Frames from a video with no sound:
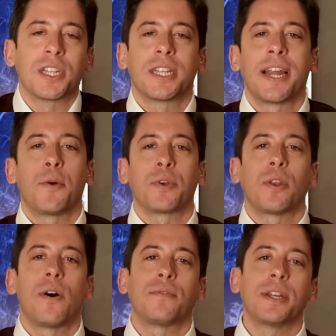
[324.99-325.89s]
You set out
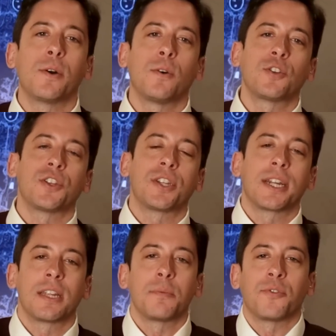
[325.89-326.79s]
with lofty goals, you
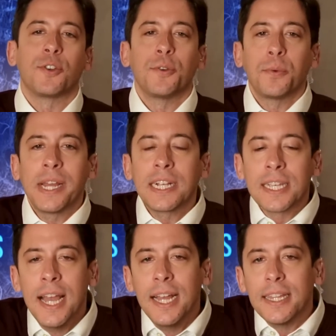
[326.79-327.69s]
stick to them for two
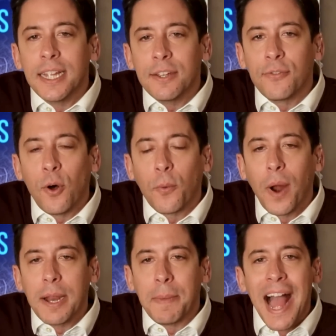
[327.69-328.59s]
weeks, then you fall
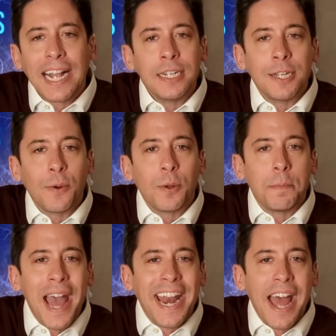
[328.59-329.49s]
right back into your
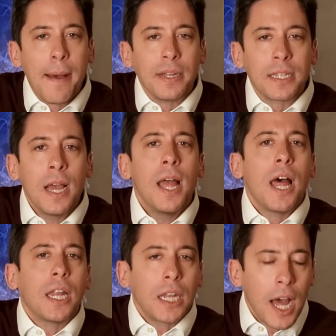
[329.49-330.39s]
old bad habits.
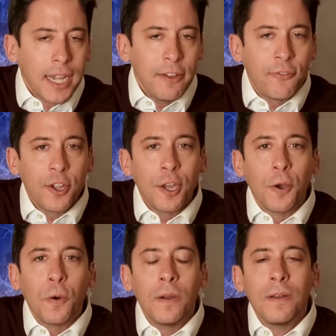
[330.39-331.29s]
Lucky for
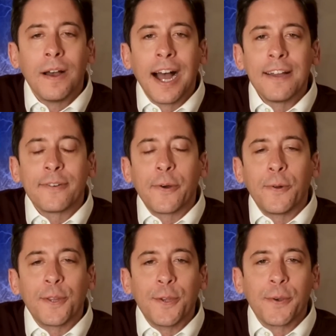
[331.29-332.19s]
you, I have a
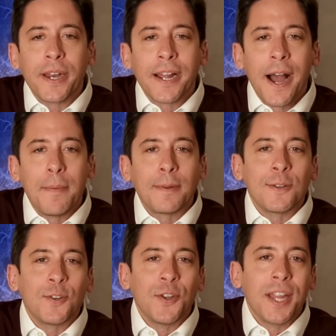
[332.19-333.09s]
goal that you can
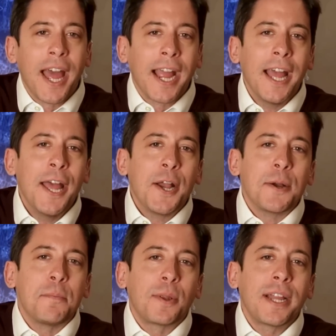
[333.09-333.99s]
accomplish today.
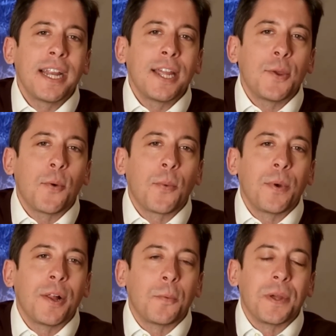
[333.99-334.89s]
Complete your
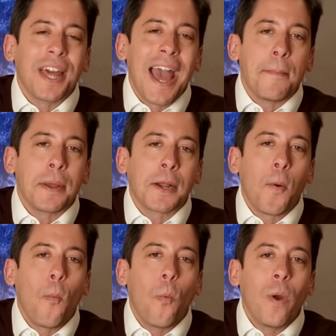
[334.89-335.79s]
will with
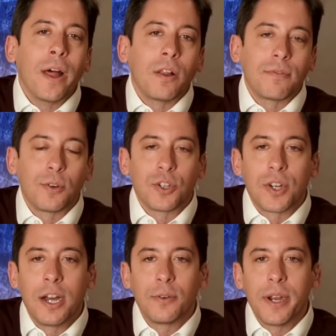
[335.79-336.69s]
Epic Will for
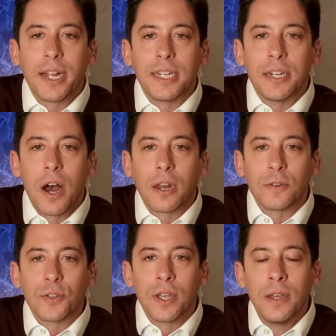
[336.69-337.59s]
just
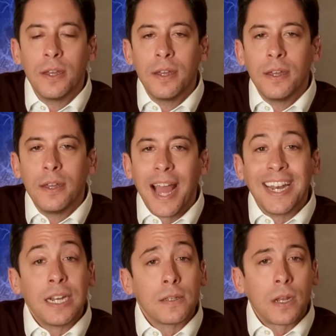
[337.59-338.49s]
$119.
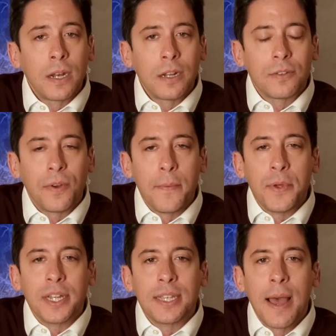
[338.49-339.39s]
And in as little as
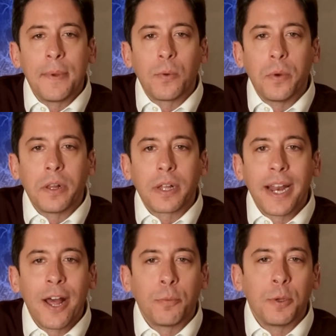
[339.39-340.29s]
five minutes, Epic Will
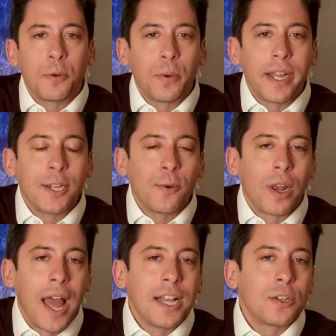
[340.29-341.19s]
can help you create
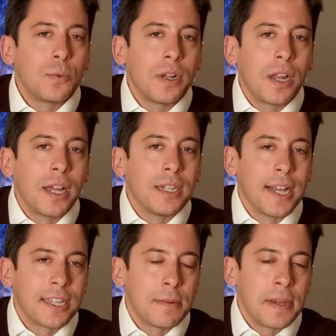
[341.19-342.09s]
your last will and
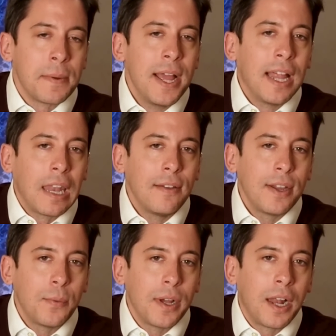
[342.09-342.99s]
testament,
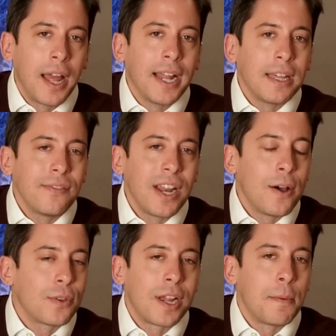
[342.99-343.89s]
living will, and even
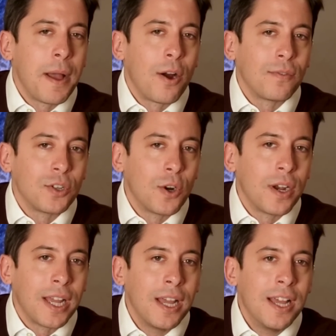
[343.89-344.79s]
healthcare power of
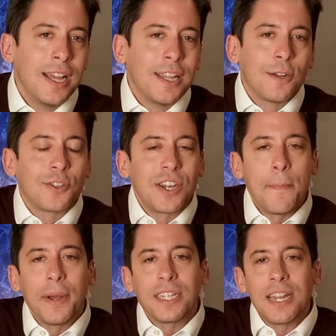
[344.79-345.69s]
attorney. Their
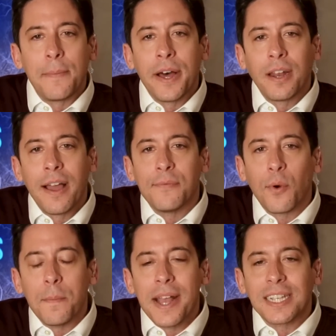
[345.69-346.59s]
step by step online
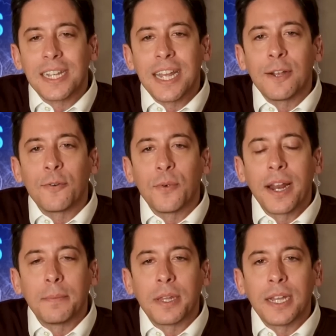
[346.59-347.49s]
form makes it
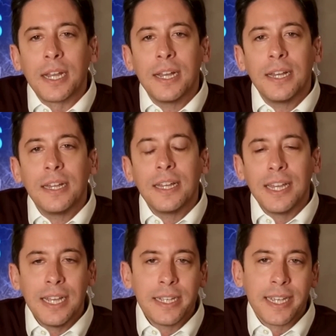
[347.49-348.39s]
incredibly
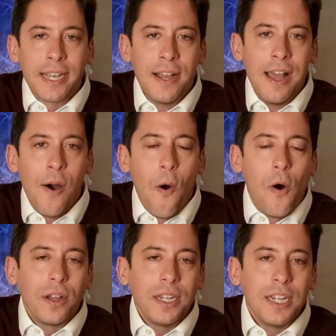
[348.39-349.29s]
easy.
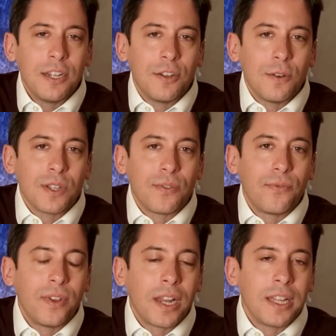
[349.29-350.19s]
All you need to do is
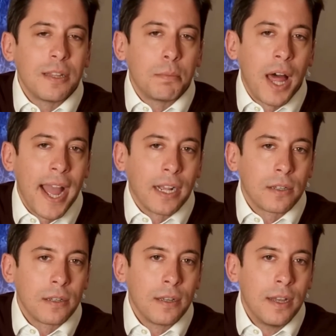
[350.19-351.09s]
fill in the
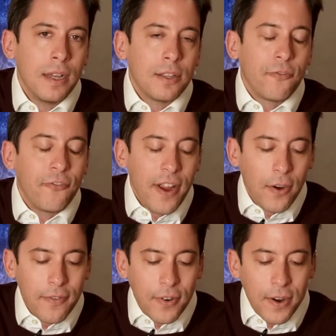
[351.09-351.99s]
blanks
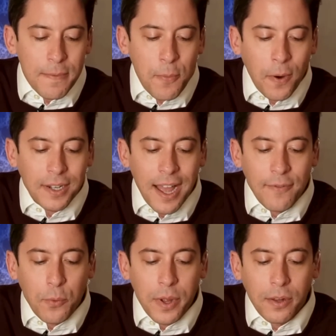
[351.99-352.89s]
very, very important to
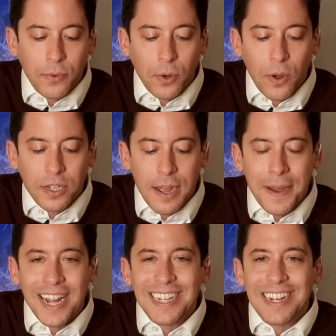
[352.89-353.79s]
have a will. For a long
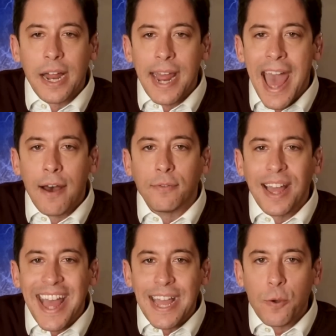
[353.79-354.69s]
time, I did not
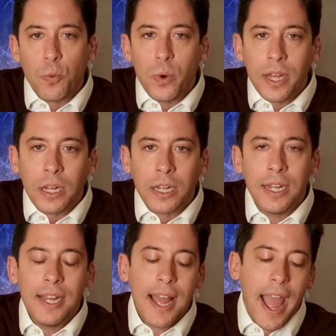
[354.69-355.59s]
have a
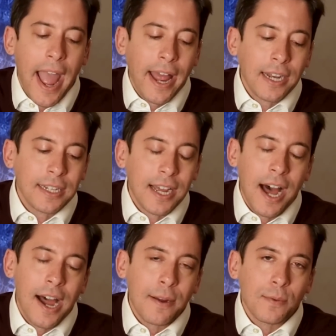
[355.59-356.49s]
will and
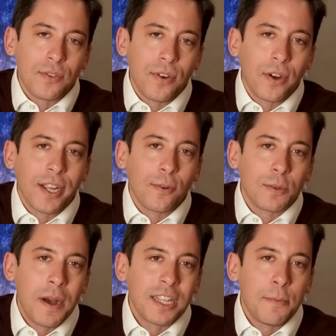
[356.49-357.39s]
I was very
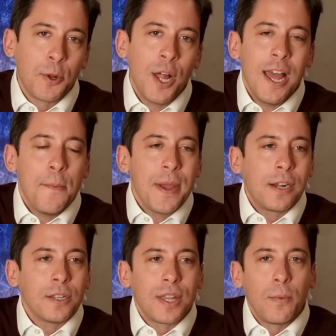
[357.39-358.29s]
irresponsible
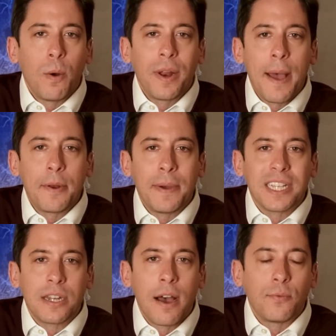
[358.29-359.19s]
because then what would happen to
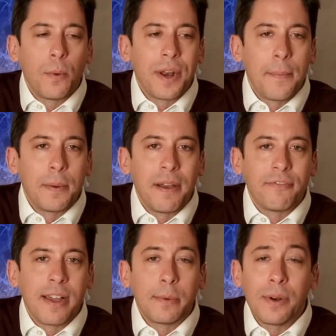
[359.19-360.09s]
my stuff? What would happen to my
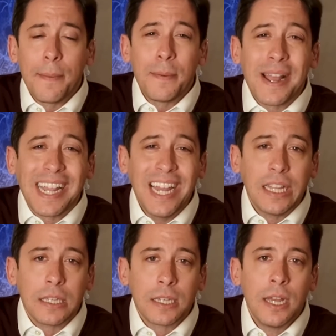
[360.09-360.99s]
family? What would to my
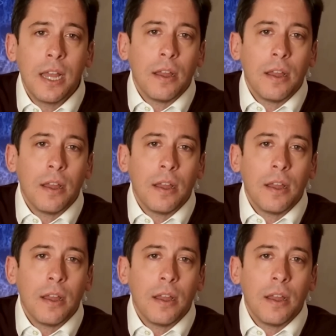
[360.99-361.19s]
kids?